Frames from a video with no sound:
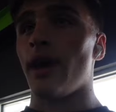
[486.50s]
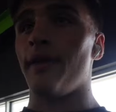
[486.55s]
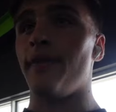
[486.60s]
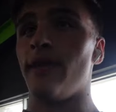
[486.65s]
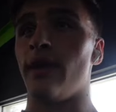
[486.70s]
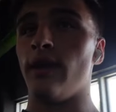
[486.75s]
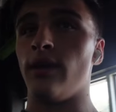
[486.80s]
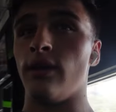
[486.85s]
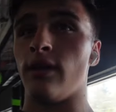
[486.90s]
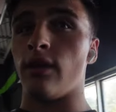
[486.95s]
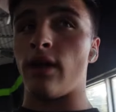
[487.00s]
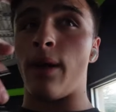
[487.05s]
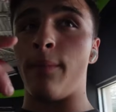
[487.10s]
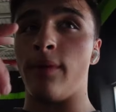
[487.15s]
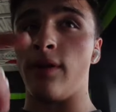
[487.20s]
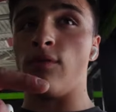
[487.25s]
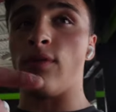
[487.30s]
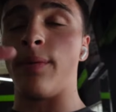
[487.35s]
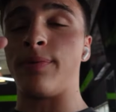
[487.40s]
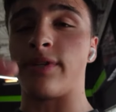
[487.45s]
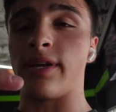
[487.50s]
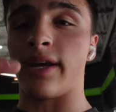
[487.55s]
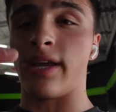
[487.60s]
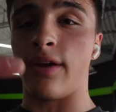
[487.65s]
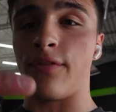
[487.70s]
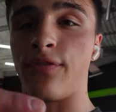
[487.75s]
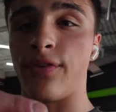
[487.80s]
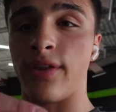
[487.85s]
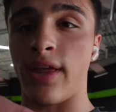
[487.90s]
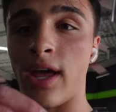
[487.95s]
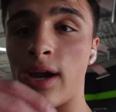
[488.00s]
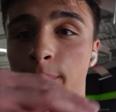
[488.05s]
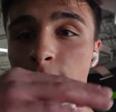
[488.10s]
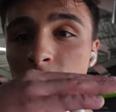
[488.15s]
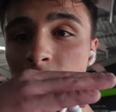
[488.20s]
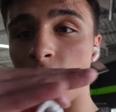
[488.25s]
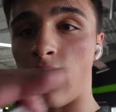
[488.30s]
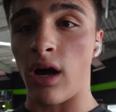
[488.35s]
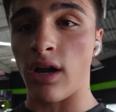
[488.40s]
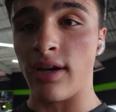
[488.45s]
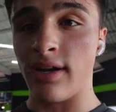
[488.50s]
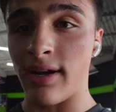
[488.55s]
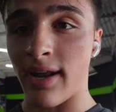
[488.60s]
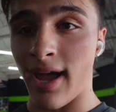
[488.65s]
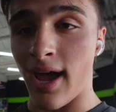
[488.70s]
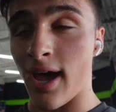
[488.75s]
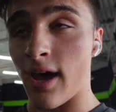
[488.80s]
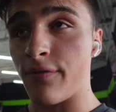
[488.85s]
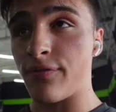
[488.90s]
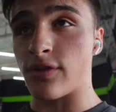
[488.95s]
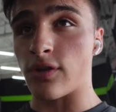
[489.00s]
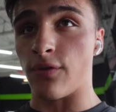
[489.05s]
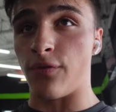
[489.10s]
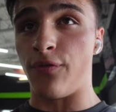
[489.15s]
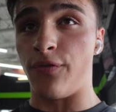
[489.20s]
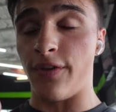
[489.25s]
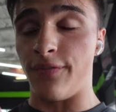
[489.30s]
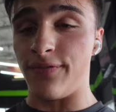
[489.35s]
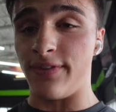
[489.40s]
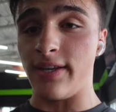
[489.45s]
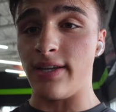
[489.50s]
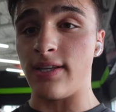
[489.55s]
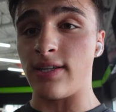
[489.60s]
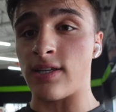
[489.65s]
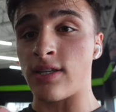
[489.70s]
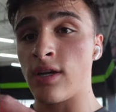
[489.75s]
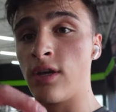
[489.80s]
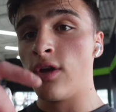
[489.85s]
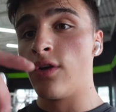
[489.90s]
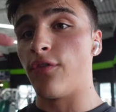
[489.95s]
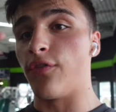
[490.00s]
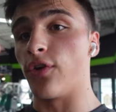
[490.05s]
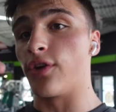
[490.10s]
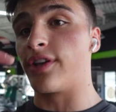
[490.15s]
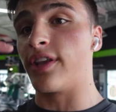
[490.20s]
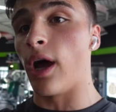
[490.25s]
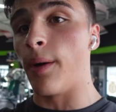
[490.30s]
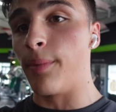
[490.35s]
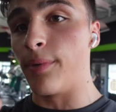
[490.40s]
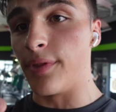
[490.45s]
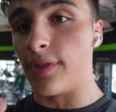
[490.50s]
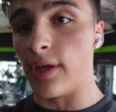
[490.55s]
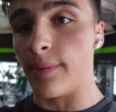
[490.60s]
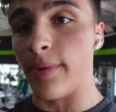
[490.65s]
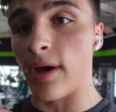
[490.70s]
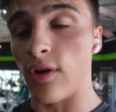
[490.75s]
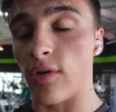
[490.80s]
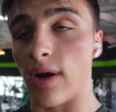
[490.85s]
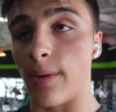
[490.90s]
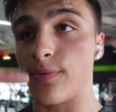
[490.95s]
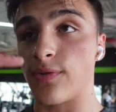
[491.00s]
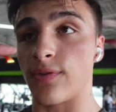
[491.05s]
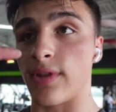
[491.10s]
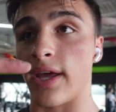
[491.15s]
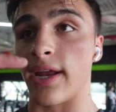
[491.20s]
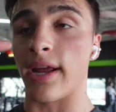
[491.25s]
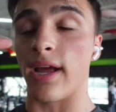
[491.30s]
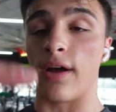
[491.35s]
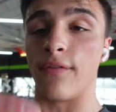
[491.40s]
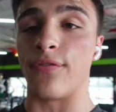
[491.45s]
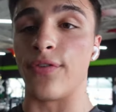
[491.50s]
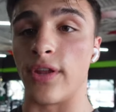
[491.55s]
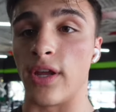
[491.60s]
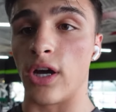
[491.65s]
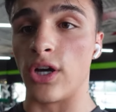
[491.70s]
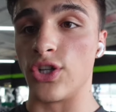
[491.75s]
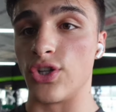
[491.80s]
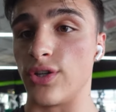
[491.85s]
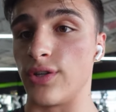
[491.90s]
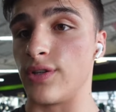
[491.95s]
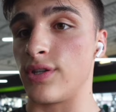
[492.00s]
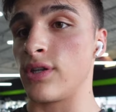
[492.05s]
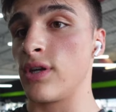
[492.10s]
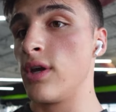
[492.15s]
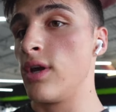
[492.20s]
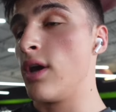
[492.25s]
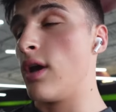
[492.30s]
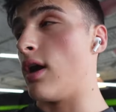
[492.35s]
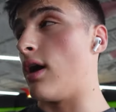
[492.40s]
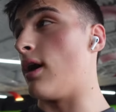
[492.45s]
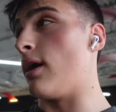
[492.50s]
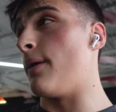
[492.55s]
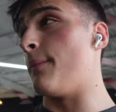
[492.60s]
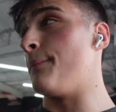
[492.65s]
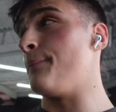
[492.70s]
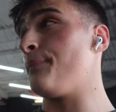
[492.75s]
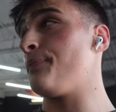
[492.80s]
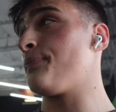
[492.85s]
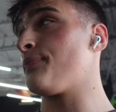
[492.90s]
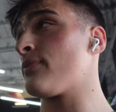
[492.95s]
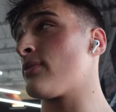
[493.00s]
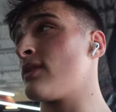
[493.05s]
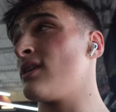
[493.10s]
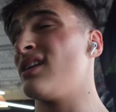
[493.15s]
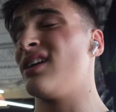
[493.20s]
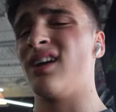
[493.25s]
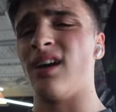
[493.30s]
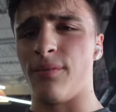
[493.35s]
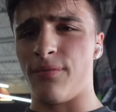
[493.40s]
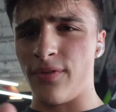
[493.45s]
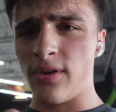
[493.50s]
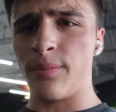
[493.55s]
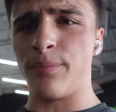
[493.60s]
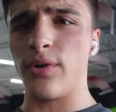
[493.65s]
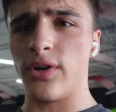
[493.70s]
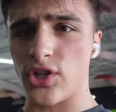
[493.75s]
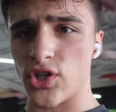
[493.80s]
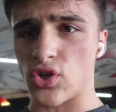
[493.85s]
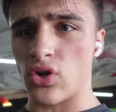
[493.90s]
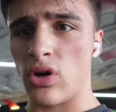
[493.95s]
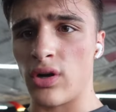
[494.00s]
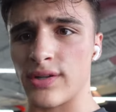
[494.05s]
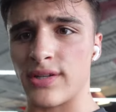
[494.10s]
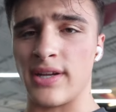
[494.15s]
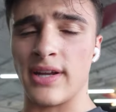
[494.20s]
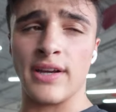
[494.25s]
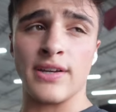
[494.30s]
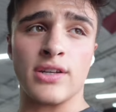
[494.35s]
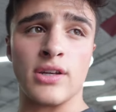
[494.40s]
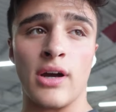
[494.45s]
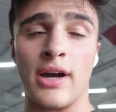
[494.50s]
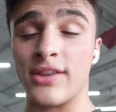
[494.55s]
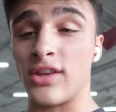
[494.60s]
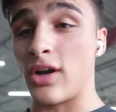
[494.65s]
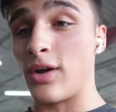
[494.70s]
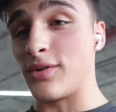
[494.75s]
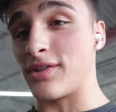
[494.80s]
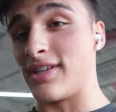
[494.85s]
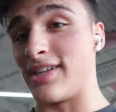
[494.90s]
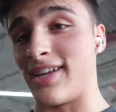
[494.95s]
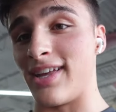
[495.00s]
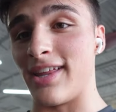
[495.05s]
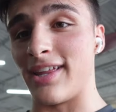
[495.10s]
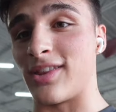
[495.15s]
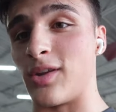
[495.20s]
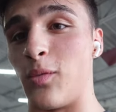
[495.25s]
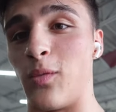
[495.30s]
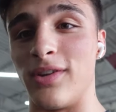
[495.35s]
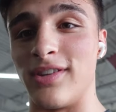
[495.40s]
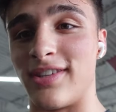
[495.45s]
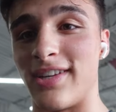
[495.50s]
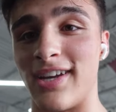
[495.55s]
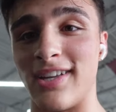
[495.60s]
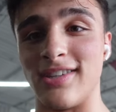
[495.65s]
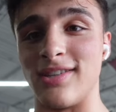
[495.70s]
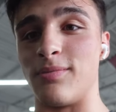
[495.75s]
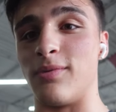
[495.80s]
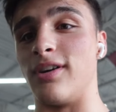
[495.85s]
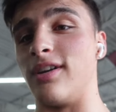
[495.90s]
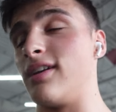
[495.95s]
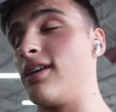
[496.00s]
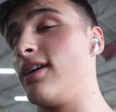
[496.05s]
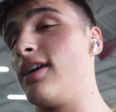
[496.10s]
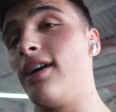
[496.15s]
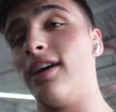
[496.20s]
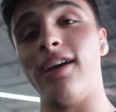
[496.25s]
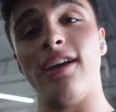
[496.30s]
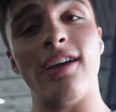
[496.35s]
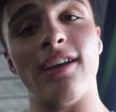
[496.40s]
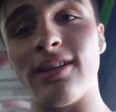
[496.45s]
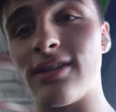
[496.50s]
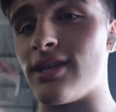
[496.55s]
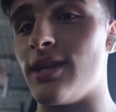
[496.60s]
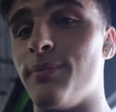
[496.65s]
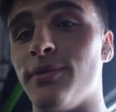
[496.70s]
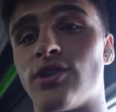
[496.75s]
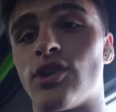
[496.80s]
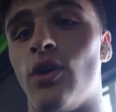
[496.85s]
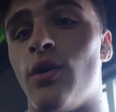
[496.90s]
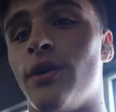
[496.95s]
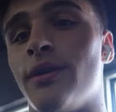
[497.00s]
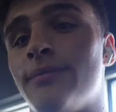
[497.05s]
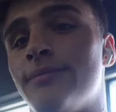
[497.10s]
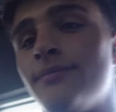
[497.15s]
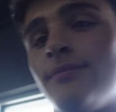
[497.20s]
and then how many reps I get for that, I'm gonna cut it in half, so 50s for double the amount of reps that I got for the hundreds. Um, feeling pretty strong today, so I thought I was gonna get like the 110s, but let's keep this going.